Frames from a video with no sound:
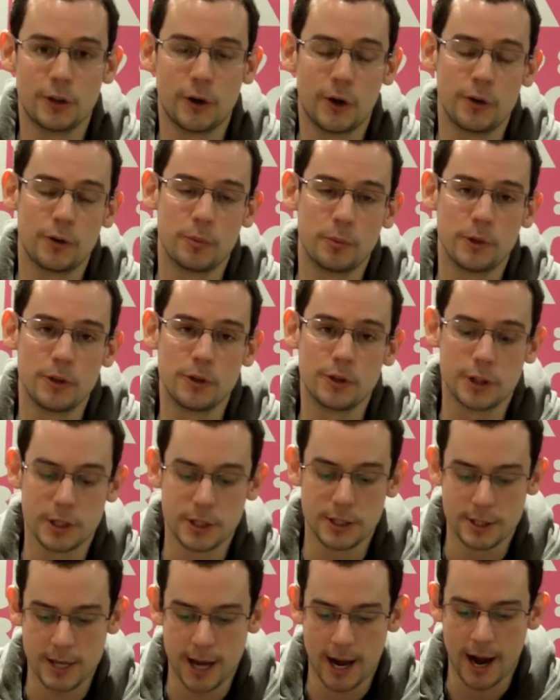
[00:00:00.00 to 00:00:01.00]

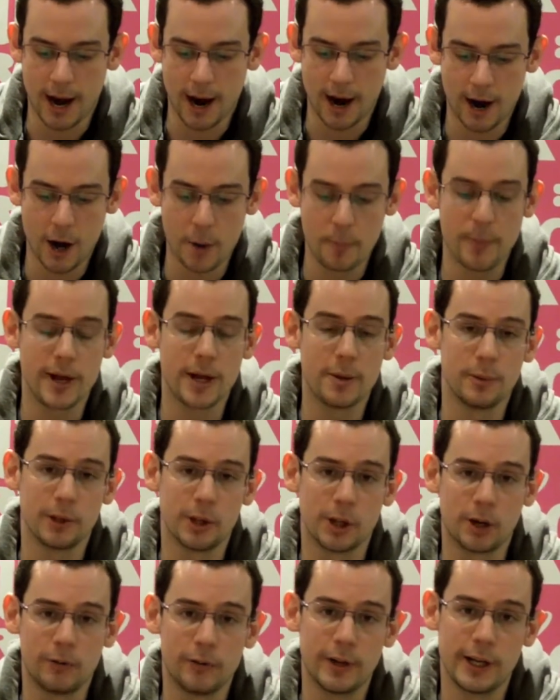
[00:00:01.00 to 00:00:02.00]
contributions are
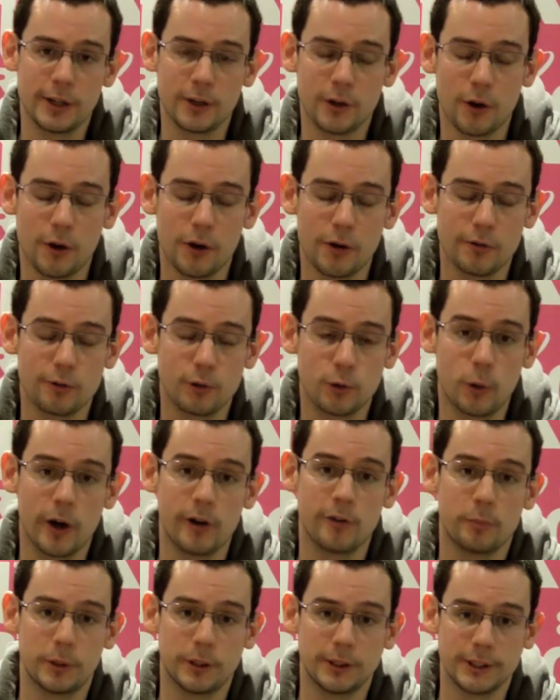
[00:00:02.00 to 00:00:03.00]
payable at a rate of
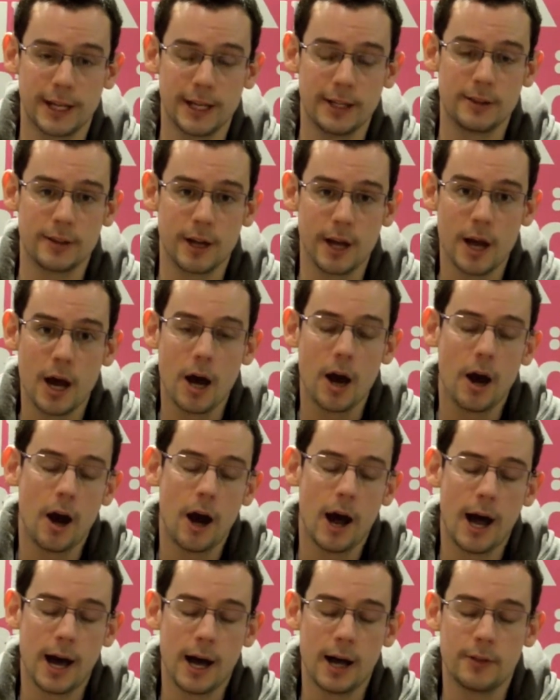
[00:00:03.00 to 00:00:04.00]
12%,
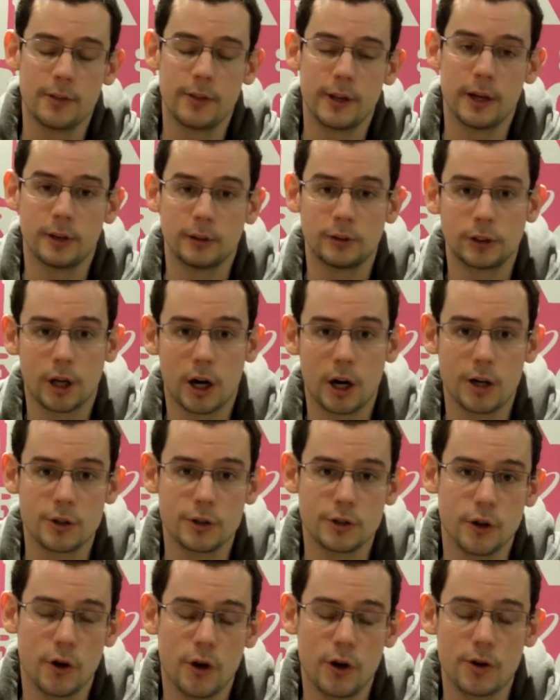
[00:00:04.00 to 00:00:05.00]
and they are
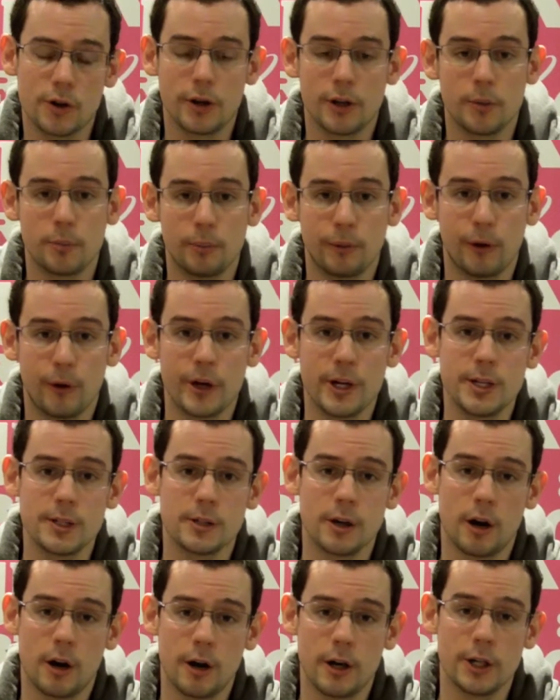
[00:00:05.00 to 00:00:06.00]
charged on an
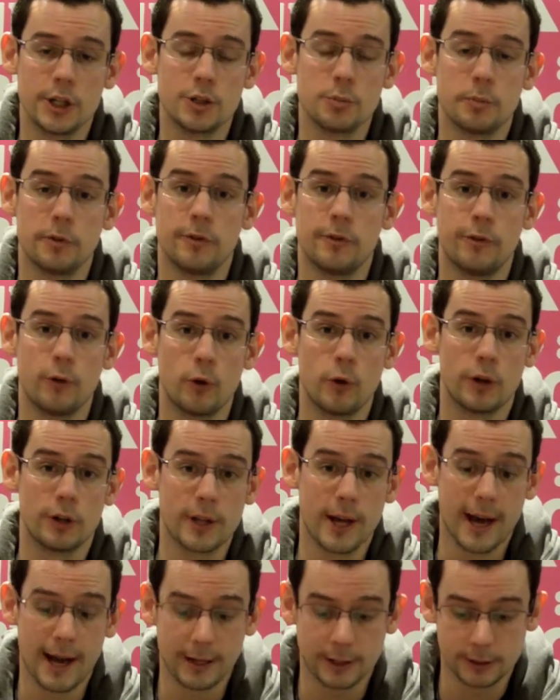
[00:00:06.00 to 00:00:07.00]
employee's earnings before
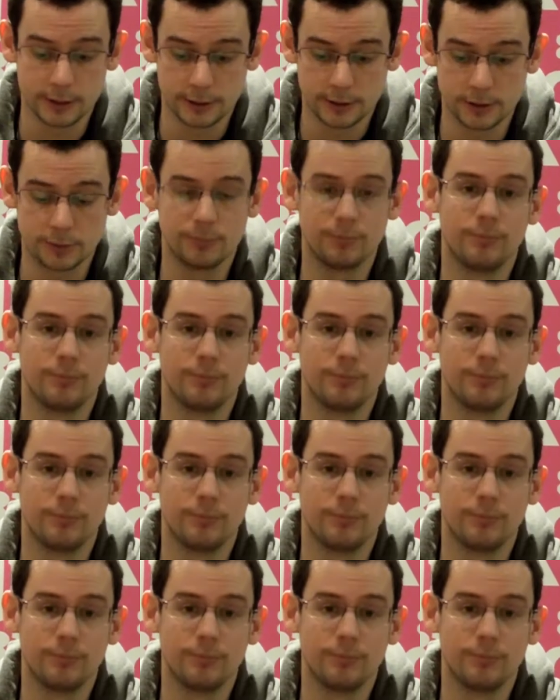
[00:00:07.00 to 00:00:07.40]
tax.